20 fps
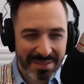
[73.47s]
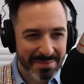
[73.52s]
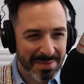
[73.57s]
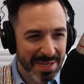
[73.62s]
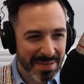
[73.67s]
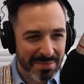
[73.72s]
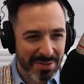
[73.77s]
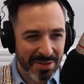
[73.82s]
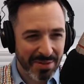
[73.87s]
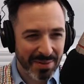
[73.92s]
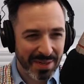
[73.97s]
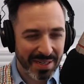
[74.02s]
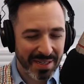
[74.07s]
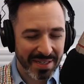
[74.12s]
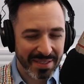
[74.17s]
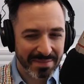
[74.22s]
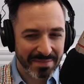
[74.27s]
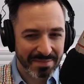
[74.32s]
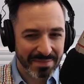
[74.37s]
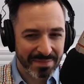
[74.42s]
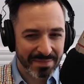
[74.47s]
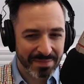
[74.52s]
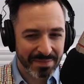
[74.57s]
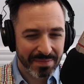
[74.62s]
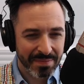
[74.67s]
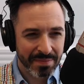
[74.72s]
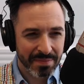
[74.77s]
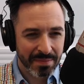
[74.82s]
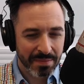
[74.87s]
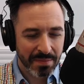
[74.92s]
A lot of books.
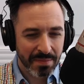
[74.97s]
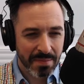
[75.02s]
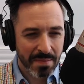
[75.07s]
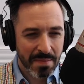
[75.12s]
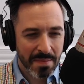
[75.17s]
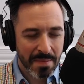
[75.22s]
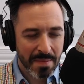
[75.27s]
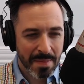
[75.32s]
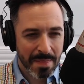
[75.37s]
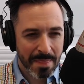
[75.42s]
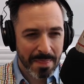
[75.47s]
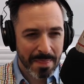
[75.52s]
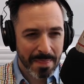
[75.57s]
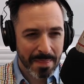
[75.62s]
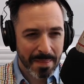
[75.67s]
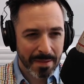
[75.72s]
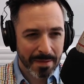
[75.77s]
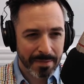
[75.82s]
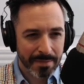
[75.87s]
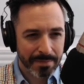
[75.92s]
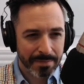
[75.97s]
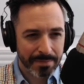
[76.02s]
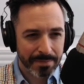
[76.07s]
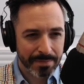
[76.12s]
So this is your first solo